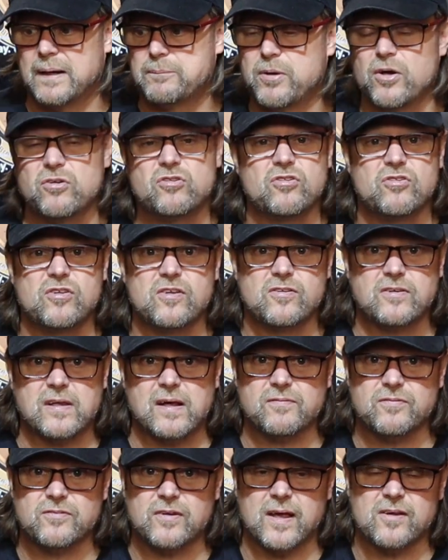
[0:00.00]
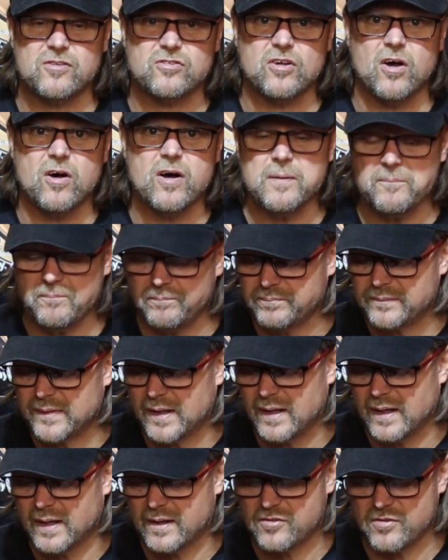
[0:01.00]
Purchasing stuff takes time,
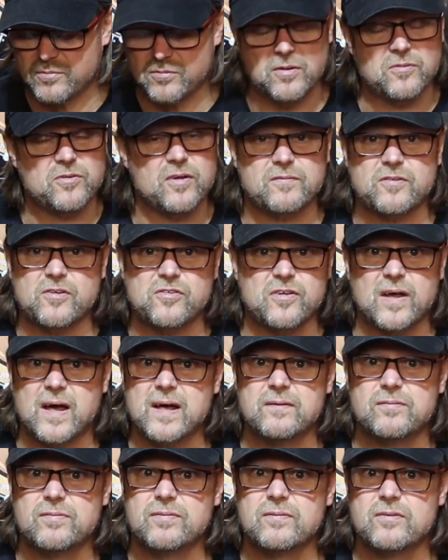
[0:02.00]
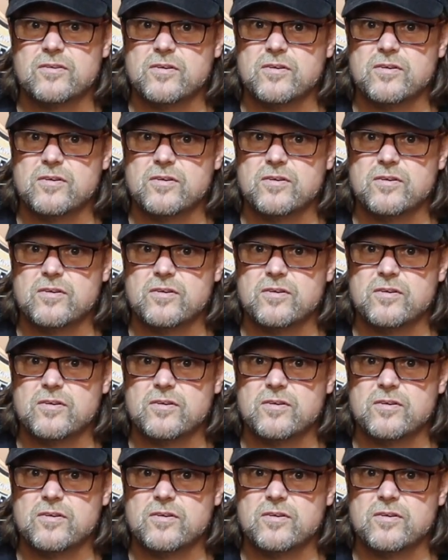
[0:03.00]
and sometimes I have to save.